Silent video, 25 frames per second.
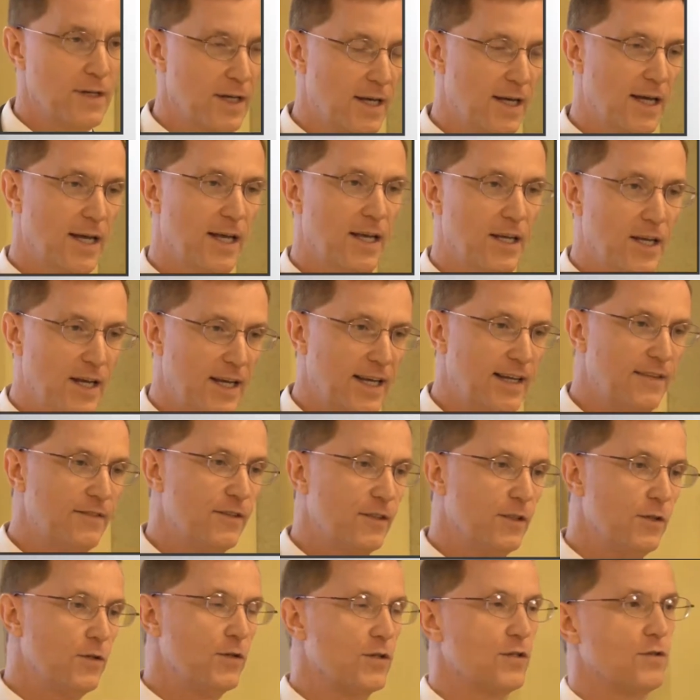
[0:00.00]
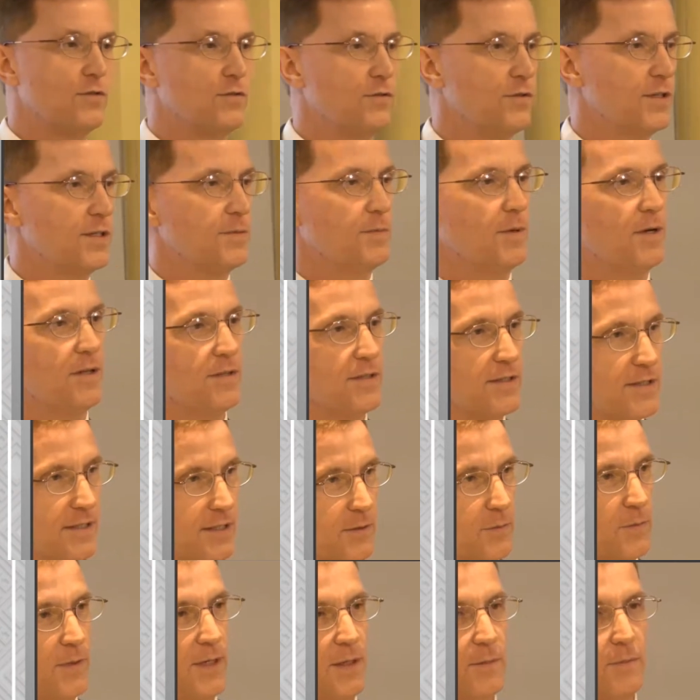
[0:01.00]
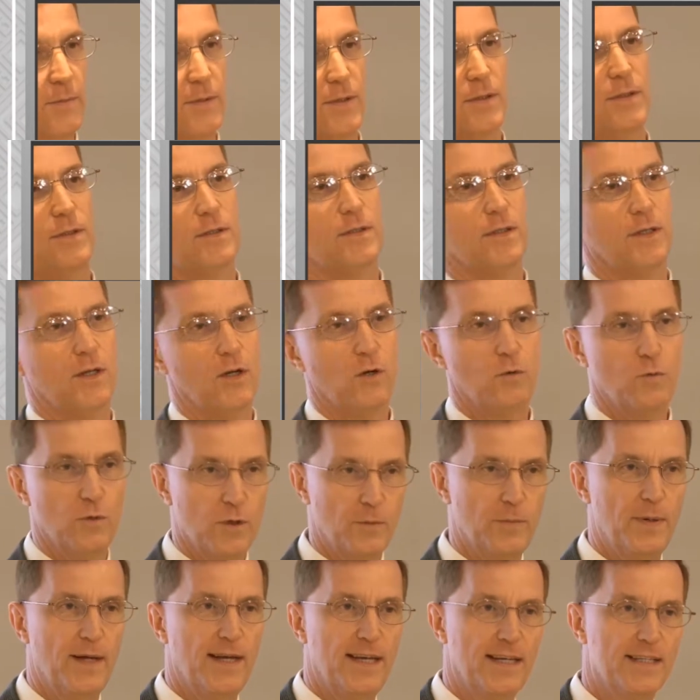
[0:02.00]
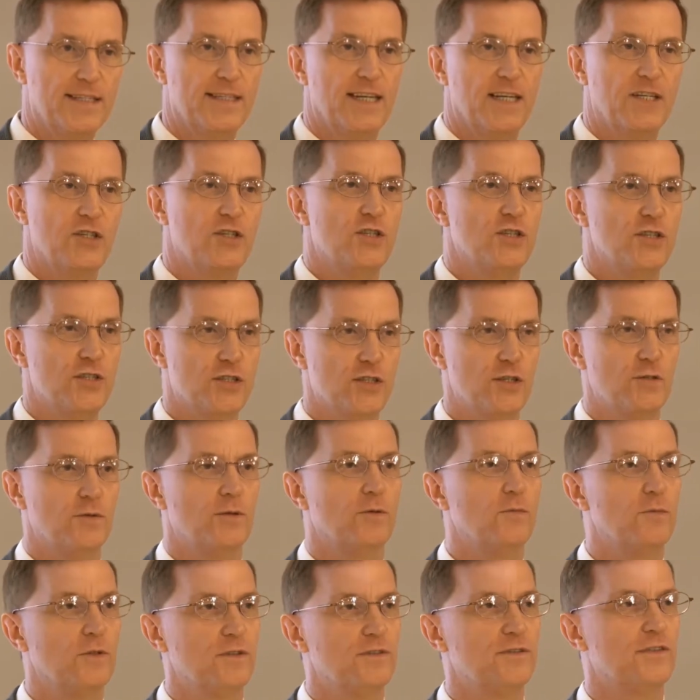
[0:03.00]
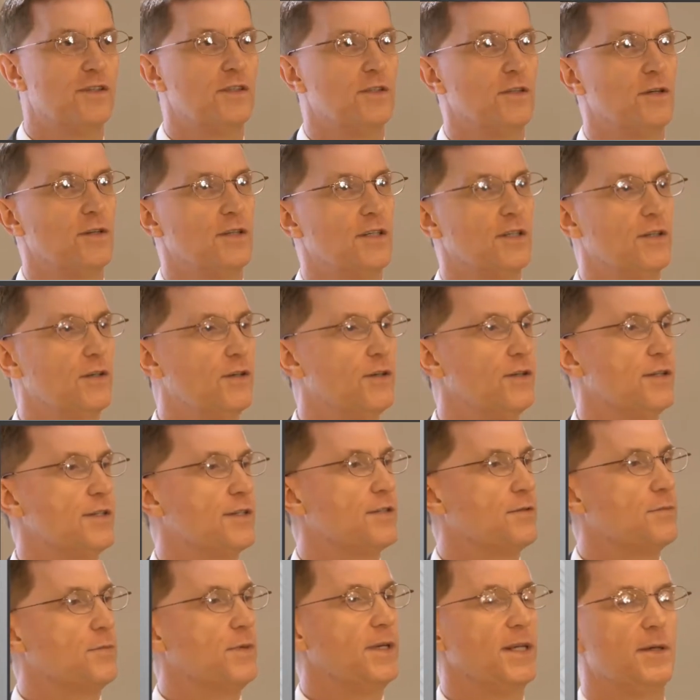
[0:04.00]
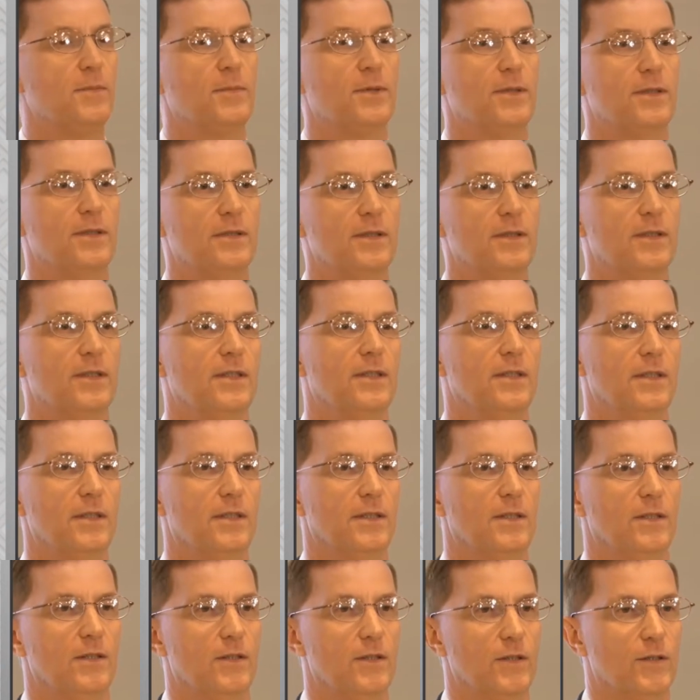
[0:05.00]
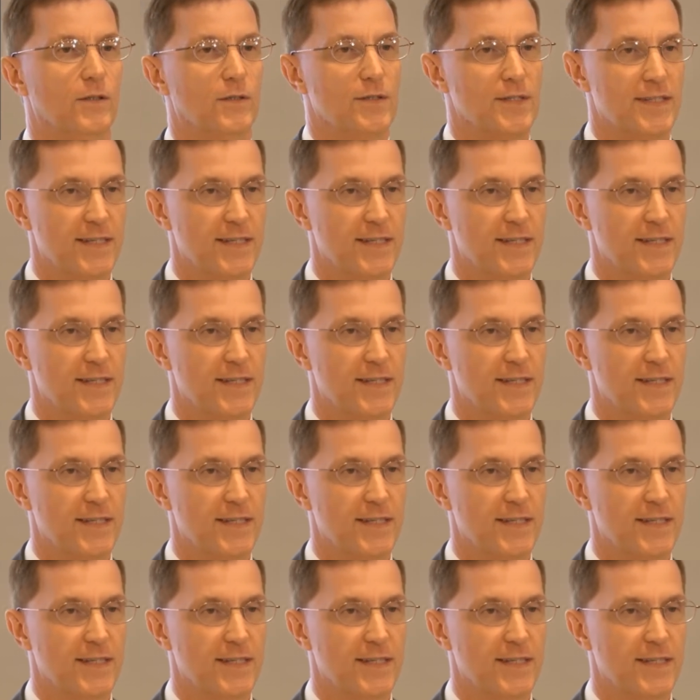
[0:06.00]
uh, evolutionary response that people will pay attention to and will follow the orders of people or